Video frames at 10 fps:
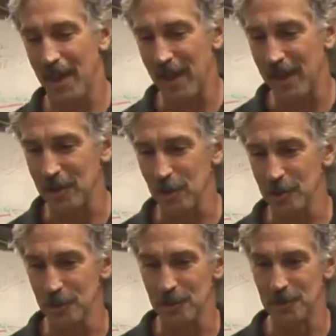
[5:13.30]
And that
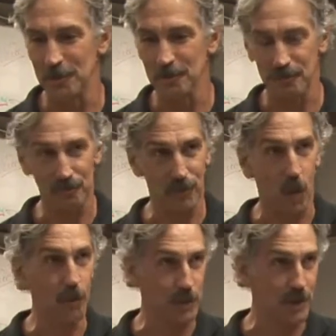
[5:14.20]
includes
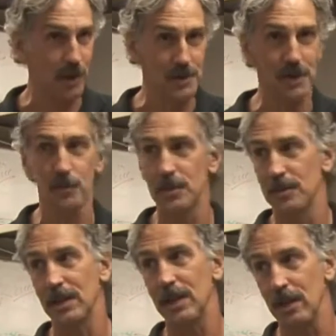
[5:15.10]
overcharging, which
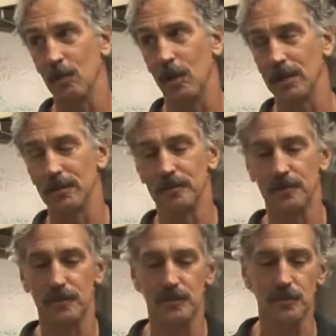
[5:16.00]
is a key
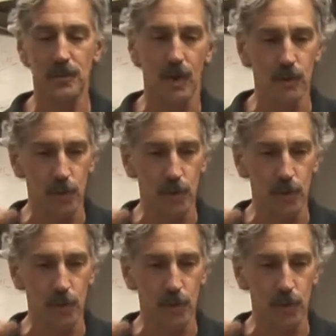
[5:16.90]
one.